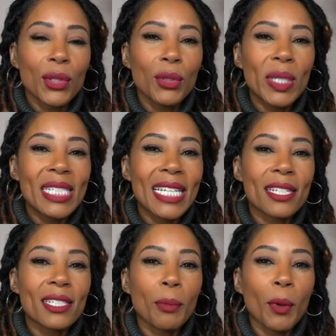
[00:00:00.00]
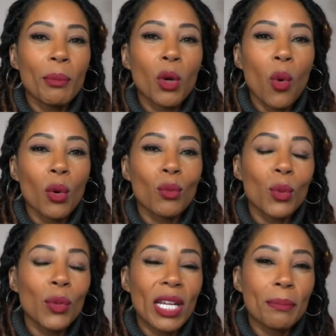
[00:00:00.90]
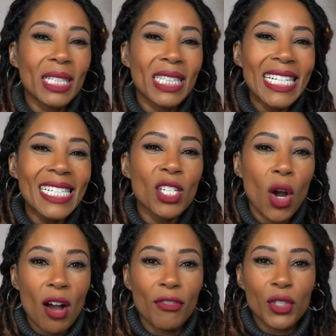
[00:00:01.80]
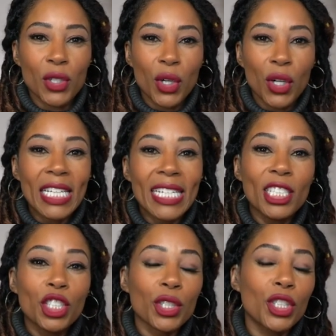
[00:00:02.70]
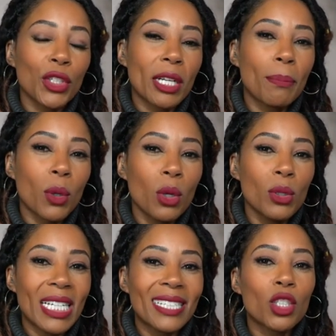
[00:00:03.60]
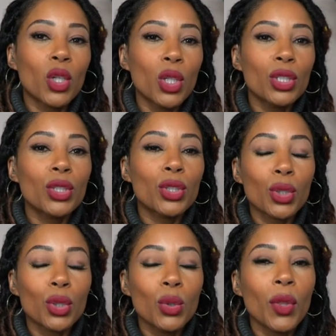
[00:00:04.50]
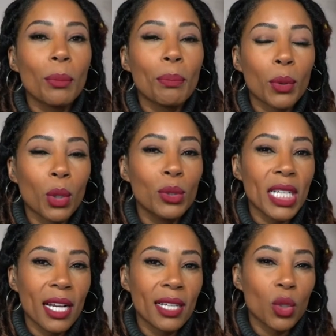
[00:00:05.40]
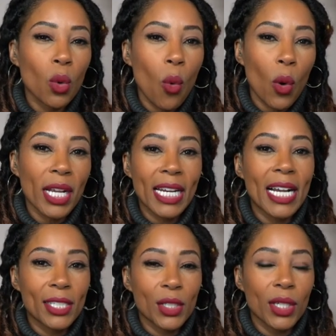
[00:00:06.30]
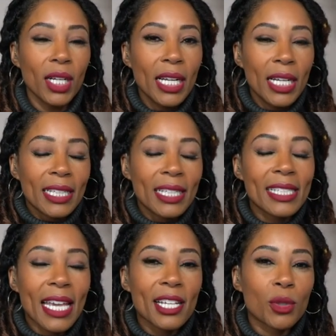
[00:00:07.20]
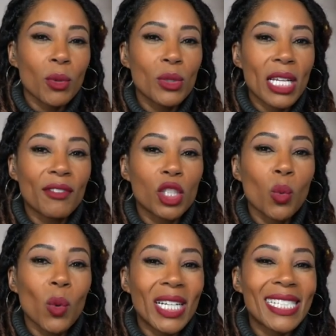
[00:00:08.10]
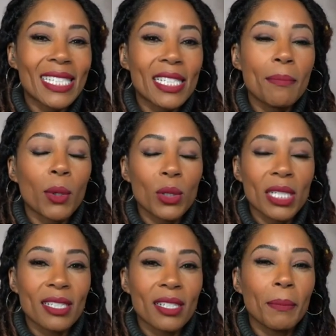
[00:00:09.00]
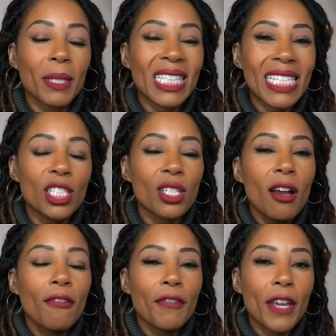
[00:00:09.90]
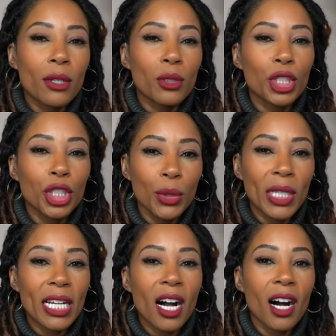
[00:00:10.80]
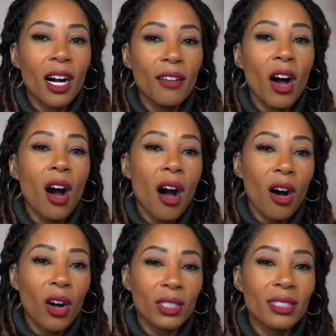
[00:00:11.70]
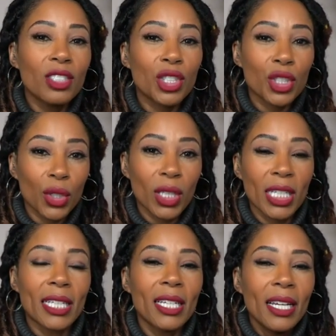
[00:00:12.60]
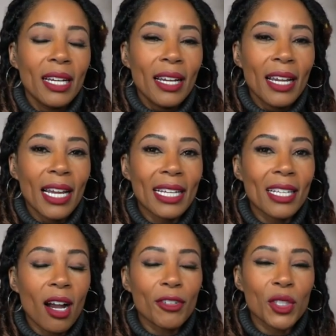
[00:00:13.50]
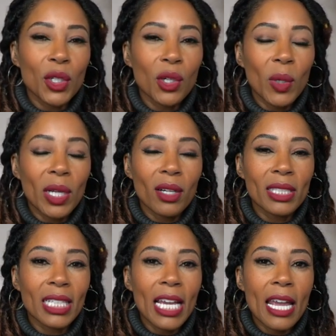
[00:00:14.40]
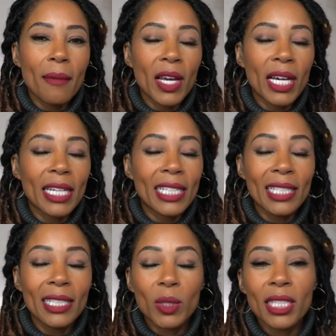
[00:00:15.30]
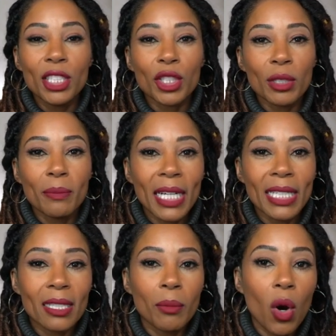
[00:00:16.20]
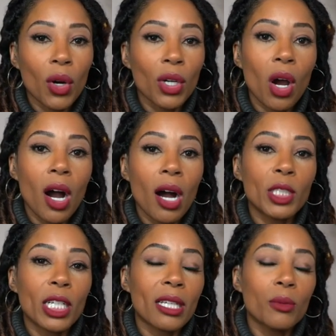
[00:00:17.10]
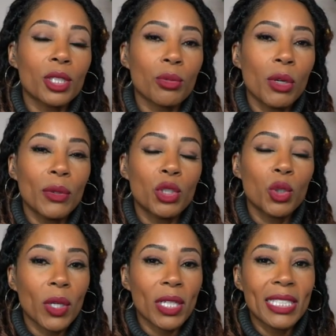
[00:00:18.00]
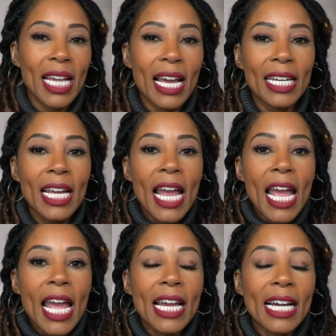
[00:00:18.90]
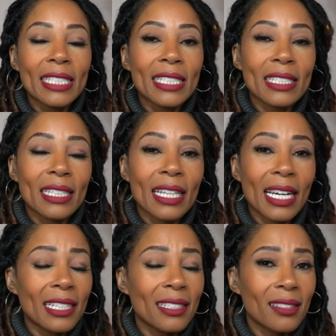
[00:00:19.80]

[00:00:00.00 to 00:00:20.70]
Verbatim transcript: The Louisiana Supreme Court ruled that a police officer injured during a protest could sue the protest organizer. This case arose out of a 2016 protest of the police fatal shooting of Alton Sterling. And the officer went on to claim that he was injured by some hard object that was thrown toward his head and that